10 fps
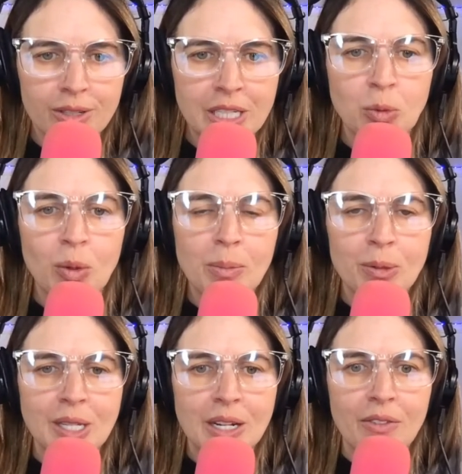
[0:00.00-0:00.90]
Get
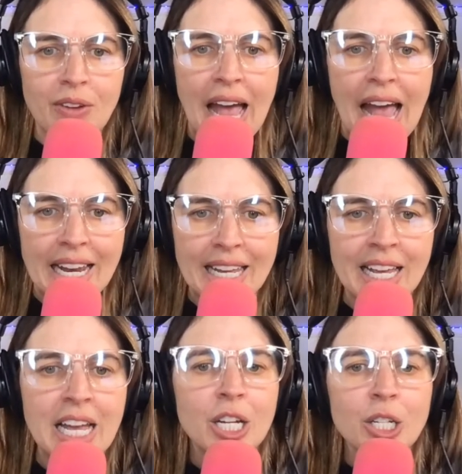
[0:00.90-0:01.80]
20% off any
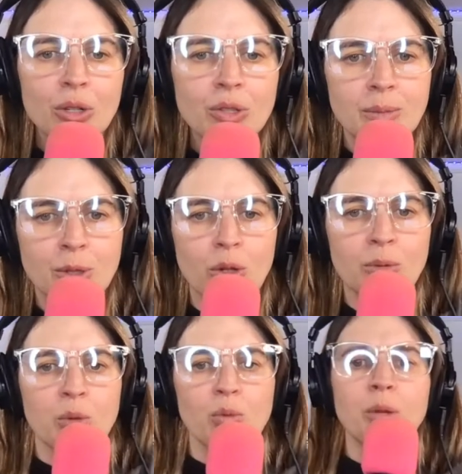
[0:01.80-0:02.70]
new
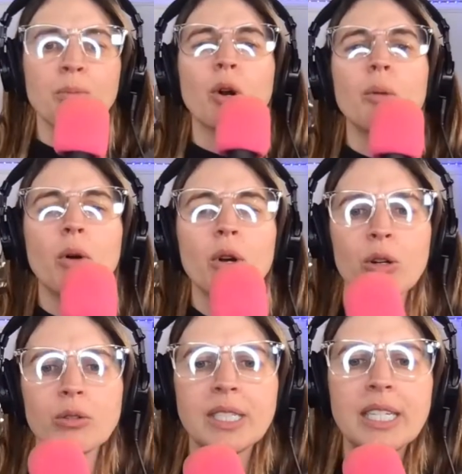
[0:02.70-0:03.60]
subscription with the promo
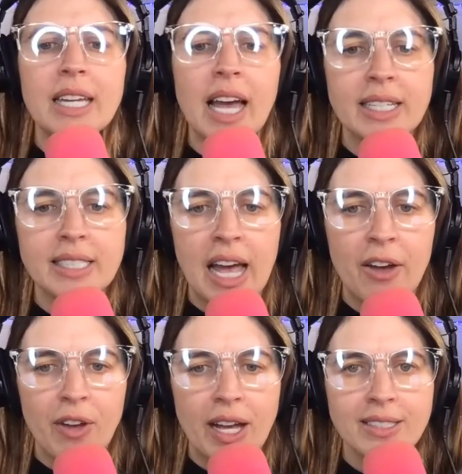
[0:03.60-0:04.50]
code
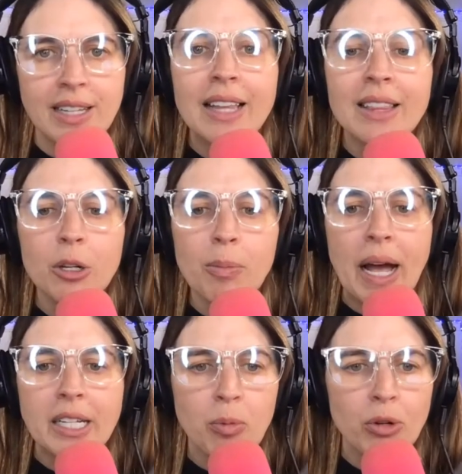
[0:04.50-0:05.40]
TSFS at
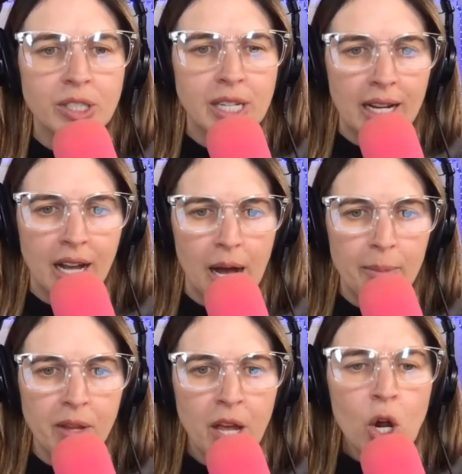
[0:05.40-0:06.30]
littlepassports.com.